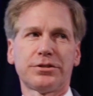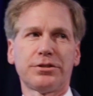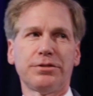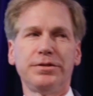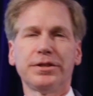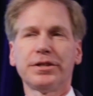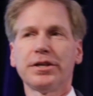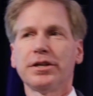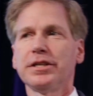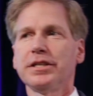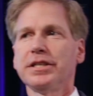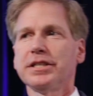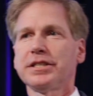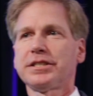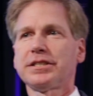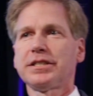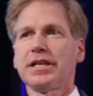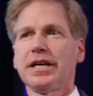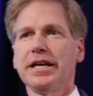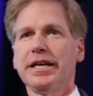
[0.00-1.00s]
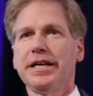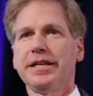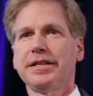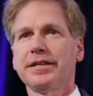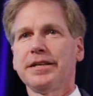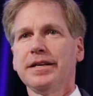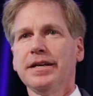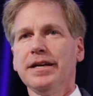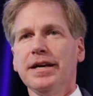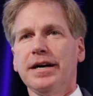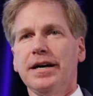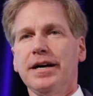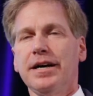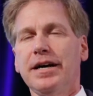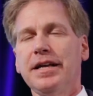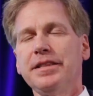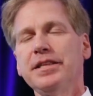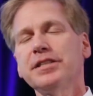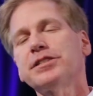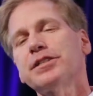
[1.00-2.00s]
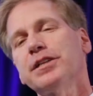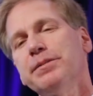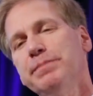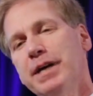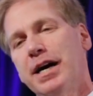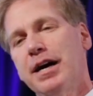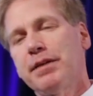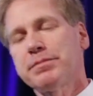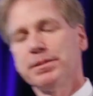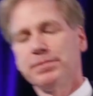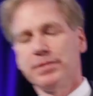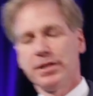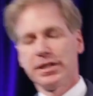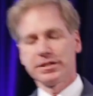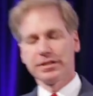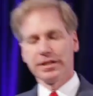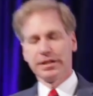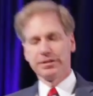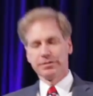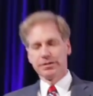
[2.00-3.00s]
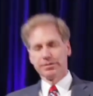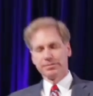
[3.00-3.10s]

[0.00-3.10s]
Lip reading: So if you go to this site, and this is going to be optimized later